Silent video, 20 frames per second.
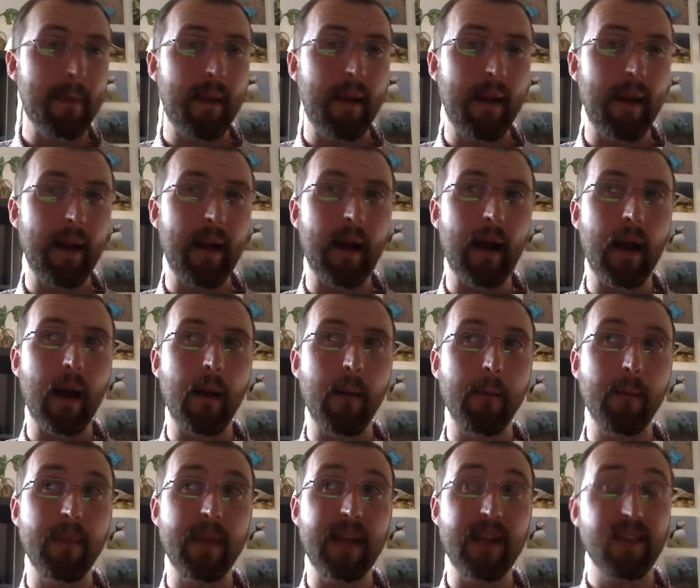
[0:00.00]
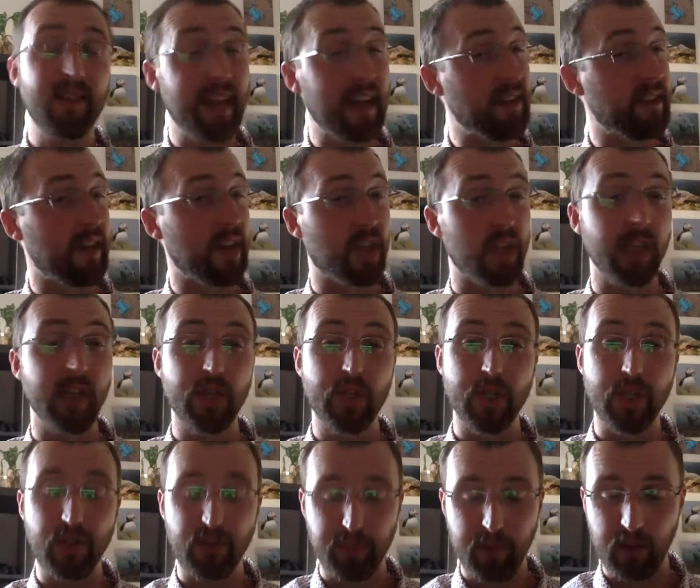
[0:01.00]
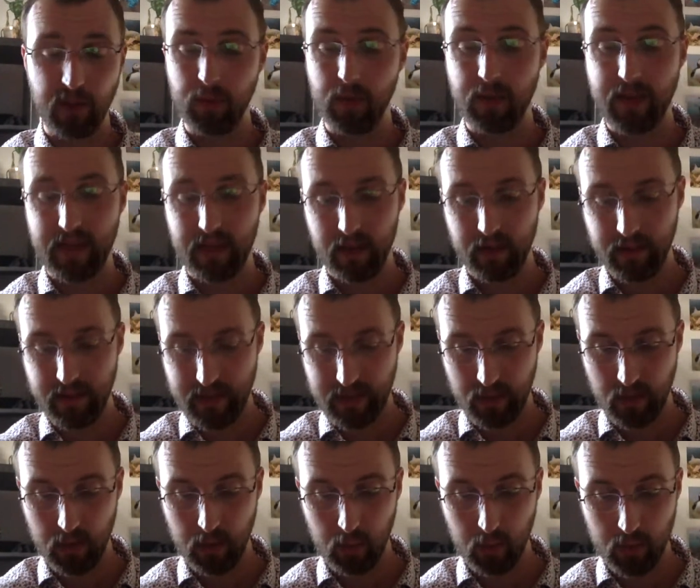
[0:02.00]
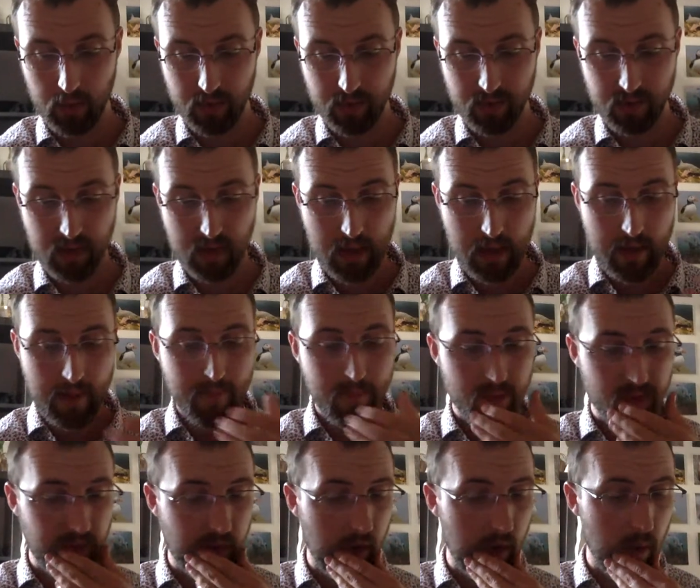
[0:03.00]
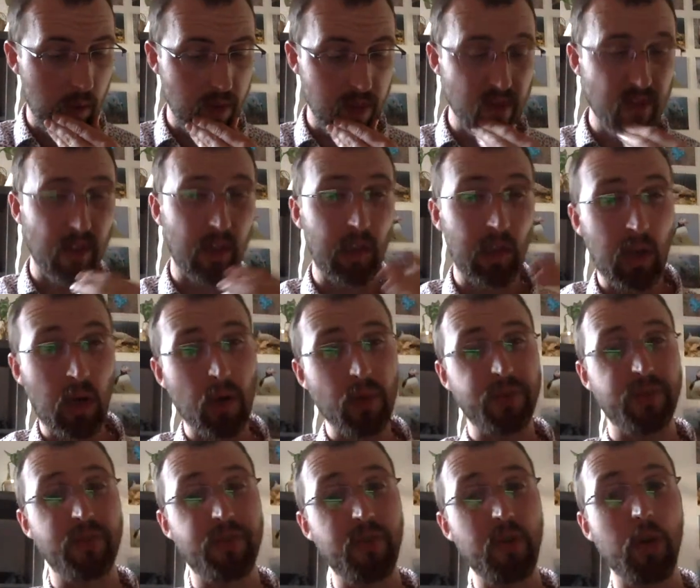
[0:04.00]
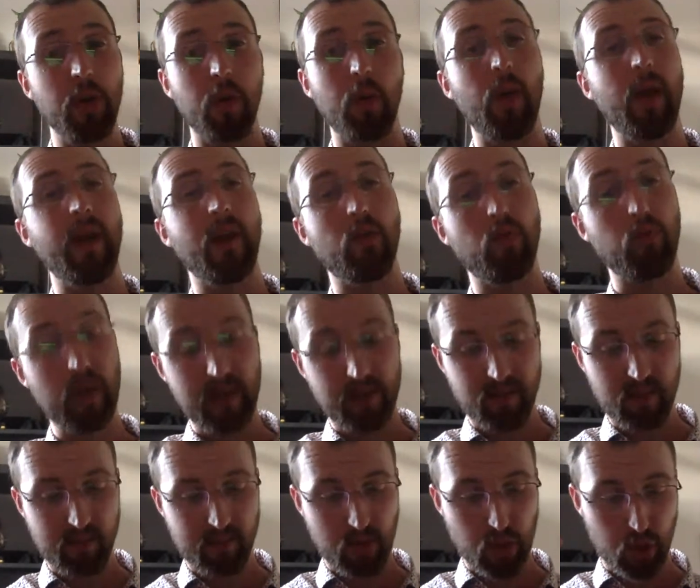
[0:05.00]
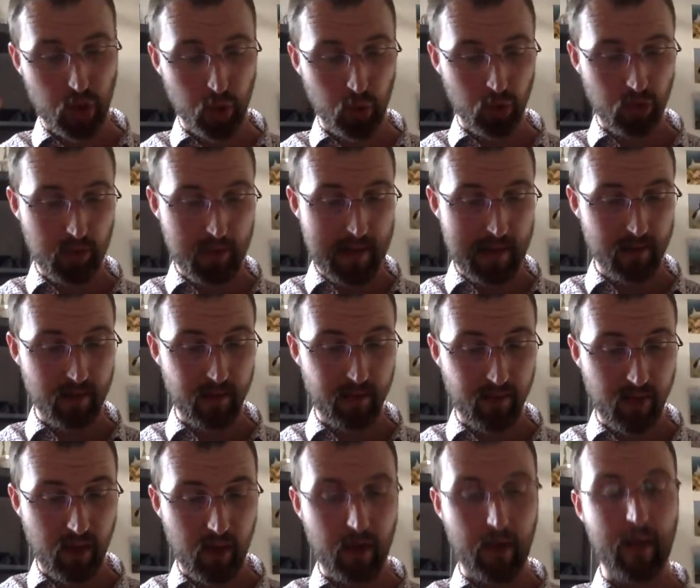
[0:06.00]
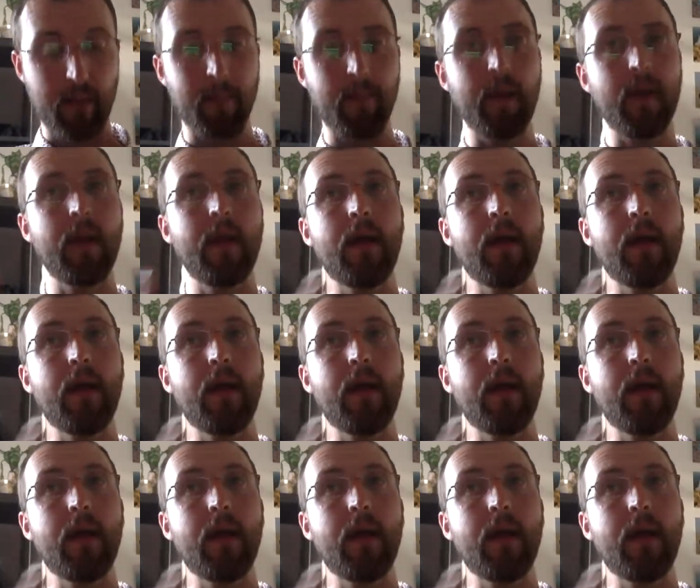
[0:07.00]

That's actually in Tewkesbury as well, that kind of neck of the woods. So there's a lot to do in a relatively short amount of time.